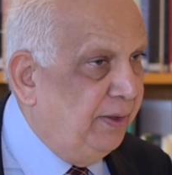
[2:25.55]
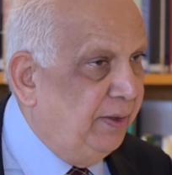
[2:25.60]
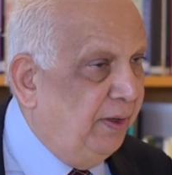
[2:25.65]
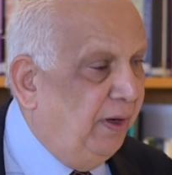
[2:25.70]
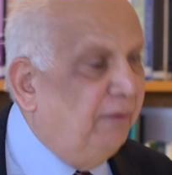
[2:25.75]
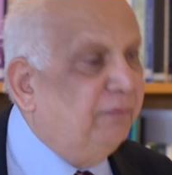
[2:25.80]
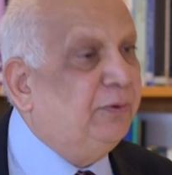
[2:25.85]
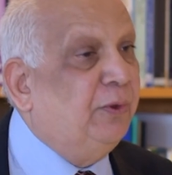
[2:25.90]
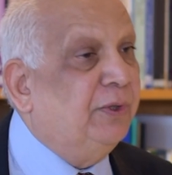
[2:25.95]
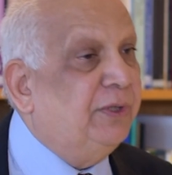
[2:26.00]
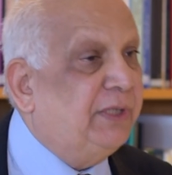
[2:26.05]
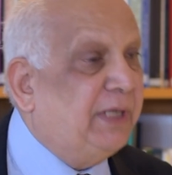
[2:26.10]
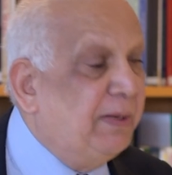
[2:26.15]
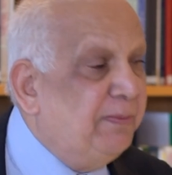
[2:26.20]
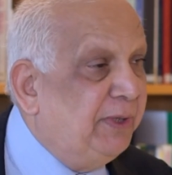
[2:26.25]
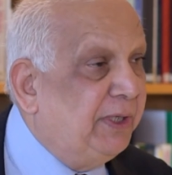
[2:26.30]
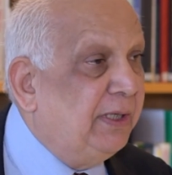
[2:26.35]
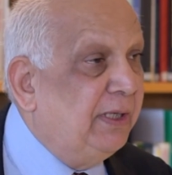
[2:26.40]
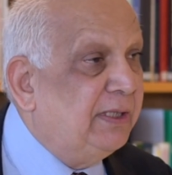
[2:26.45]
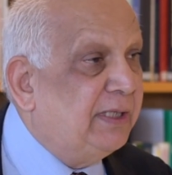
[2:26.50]
Of course,
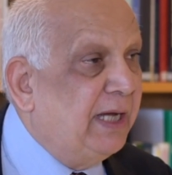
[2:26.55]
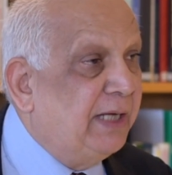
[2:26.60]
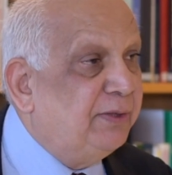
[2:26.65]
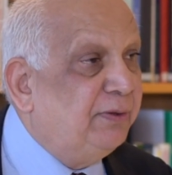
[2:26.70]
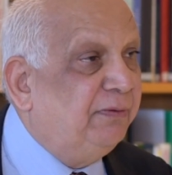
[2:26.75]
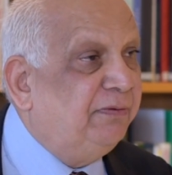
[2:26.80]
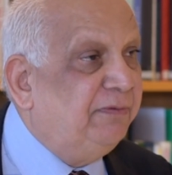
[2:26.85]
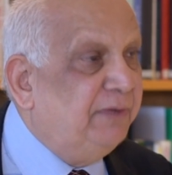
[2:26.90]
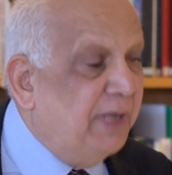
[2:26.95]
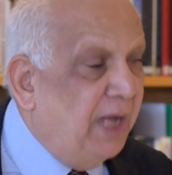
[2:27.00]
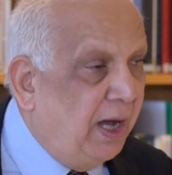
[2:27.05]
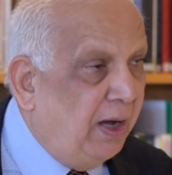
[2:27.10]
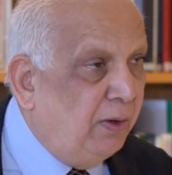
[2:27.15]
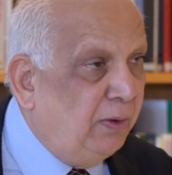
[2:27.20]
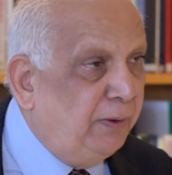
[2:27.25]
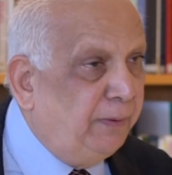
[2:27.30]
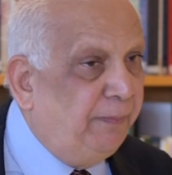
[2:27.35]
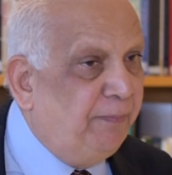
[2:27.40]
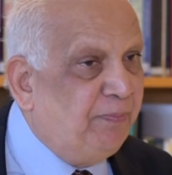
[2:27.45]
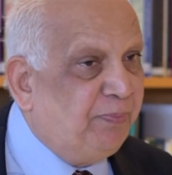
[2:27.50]
chemicals as of
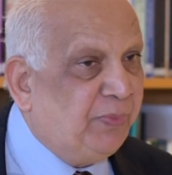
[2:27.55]
now,